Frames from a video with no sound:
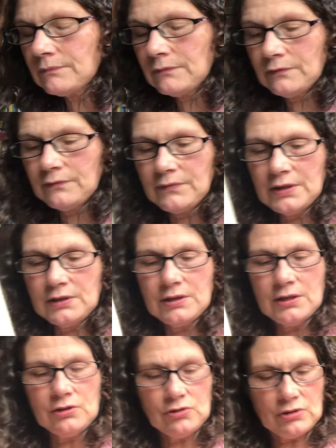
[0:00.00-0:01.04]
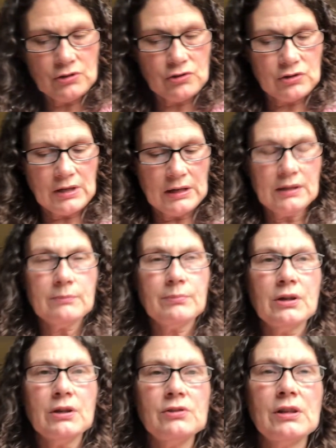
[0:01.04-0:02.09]
Vintage Shetland
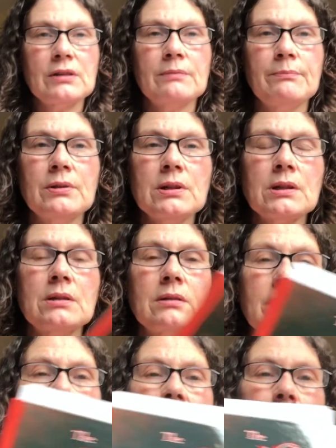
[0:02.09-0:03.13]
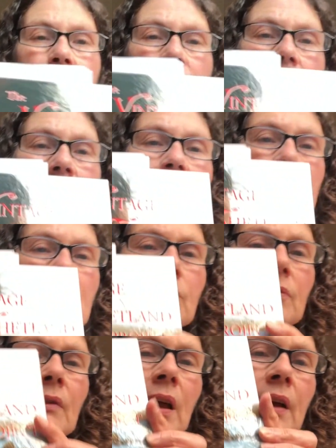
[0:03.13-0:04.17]
Project book that I bought, I think it
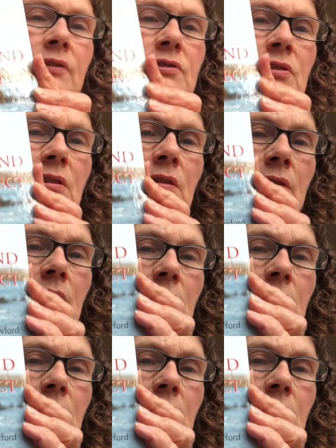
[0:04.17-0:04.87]
was last year.